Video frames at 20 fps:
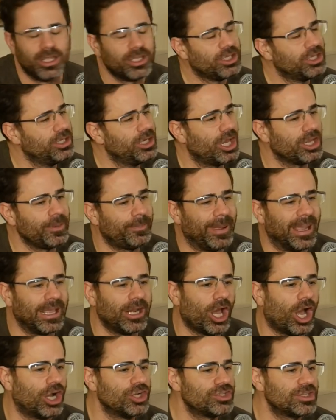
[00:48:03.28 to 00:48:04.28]
Yeah. You know you're paying
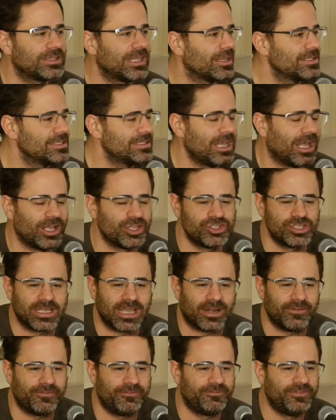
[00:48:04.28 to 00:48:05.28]
hundred thousand dollars. You
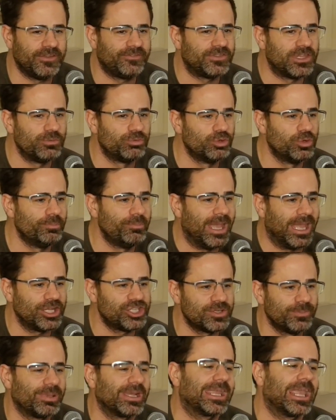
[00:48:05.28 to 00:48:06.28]
got a fifty room
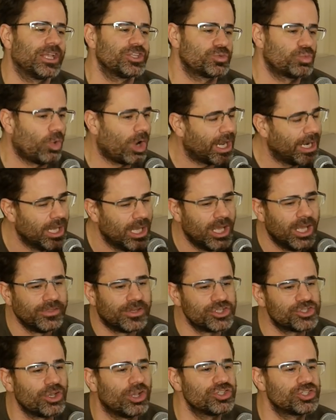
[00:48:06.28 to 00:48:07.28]
mansion. But guess what?
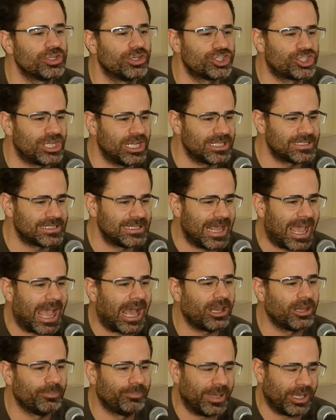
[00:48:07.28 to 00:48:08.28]
There's also a chance an
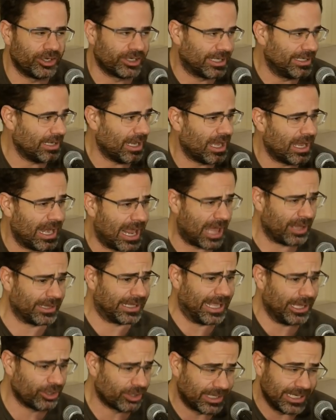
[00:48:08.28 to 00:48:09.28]
alligator an
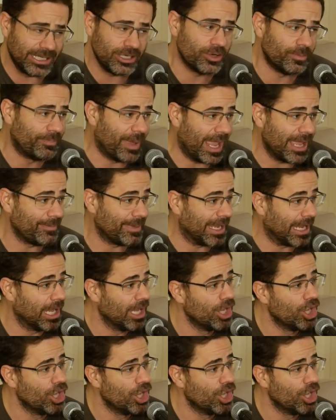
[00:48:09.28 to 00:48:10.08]
alligator can eat your baby.